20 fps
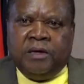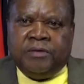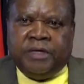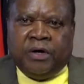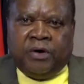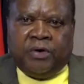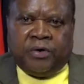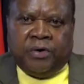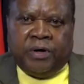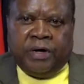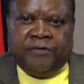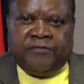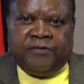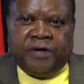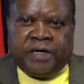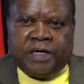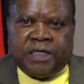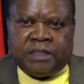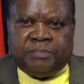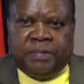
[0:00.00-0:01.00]
The
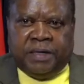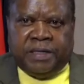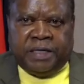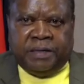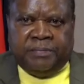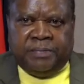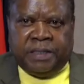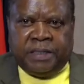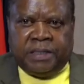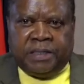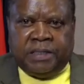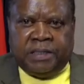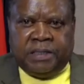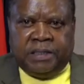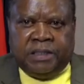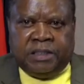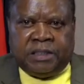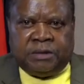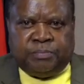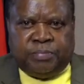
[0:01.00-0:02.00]
coronavirus pandemic
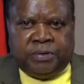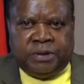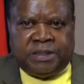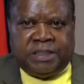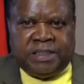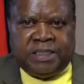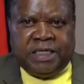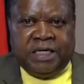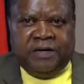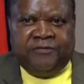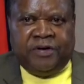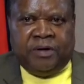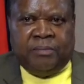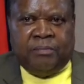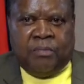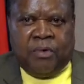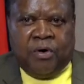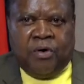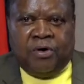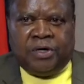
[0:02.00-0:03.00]
is putting even
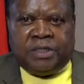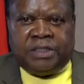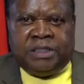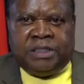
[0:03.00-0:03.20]
more